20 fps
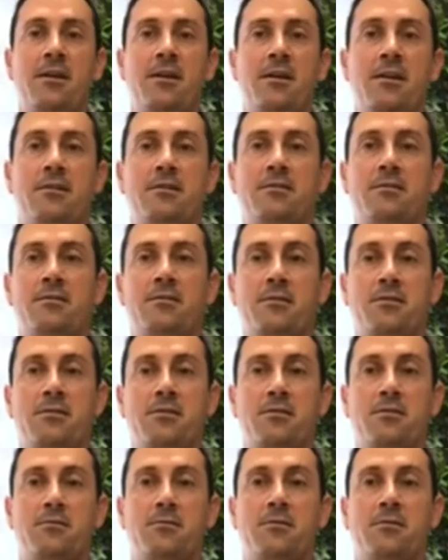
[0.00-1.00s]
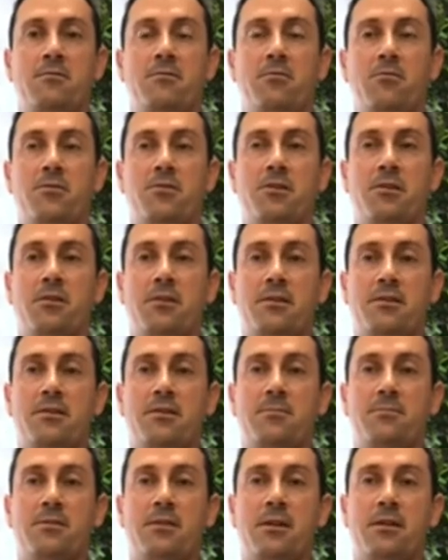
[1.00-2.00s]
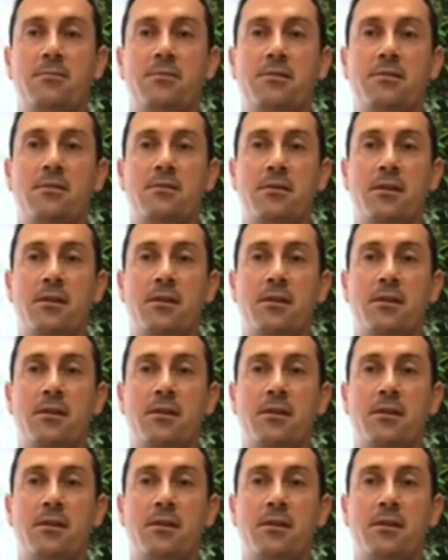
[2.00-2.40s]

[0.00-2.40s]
And so unfortunately, sometimes,